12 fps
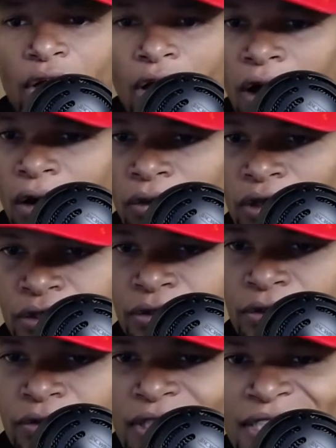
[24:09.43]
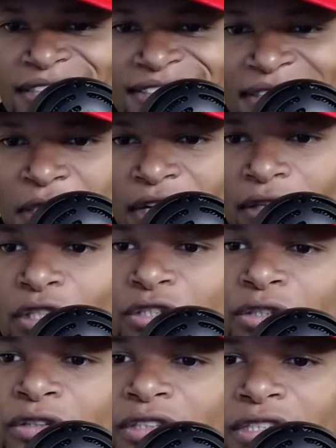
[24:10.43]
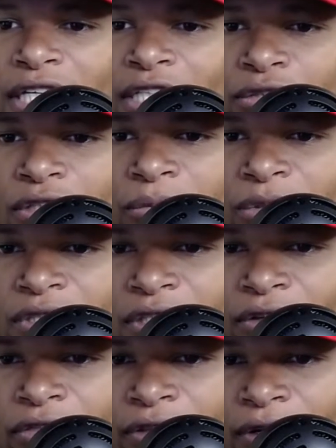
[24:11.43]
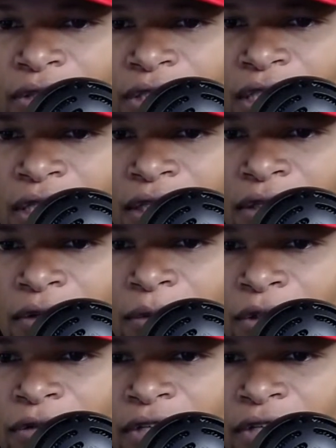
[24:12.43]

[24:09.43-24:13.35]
Oh, the truth. Listen to this. The truth is that Trump is under 13 criminal